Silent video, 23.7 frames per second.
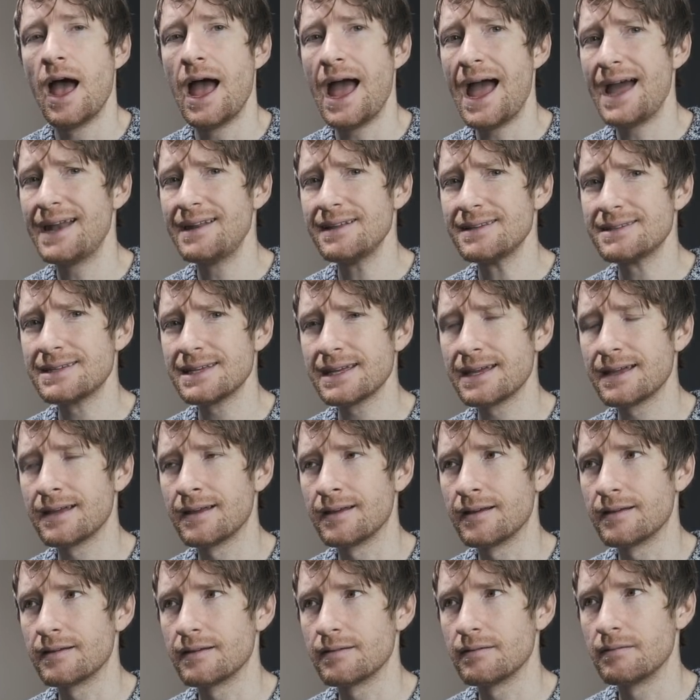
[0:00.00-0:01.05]

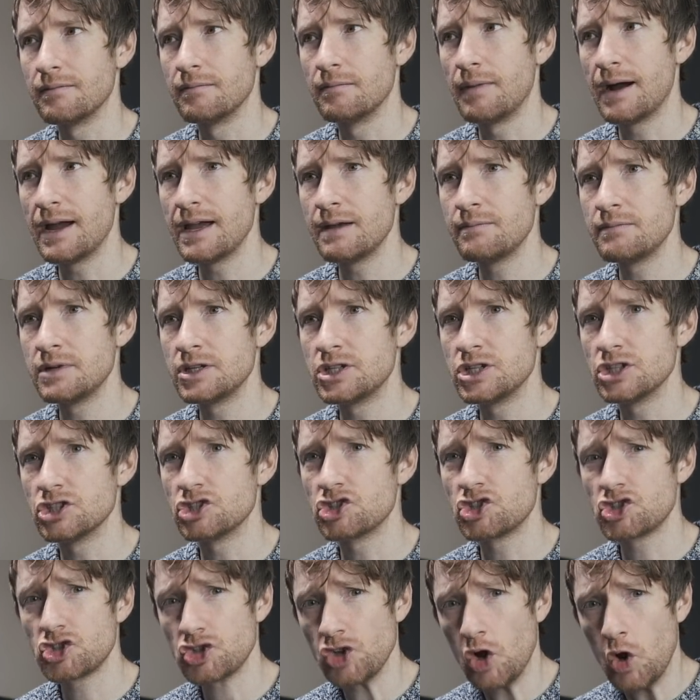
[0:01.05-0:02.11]
editing my images
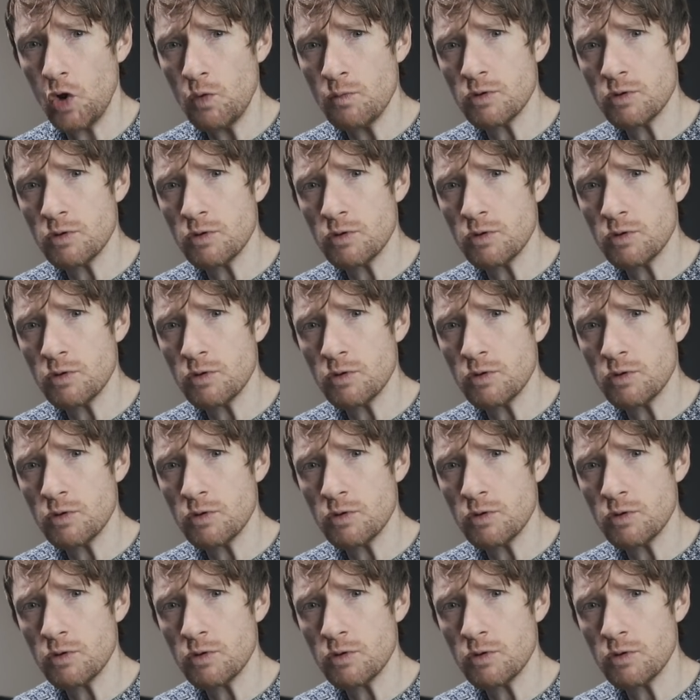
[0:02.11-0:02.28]
so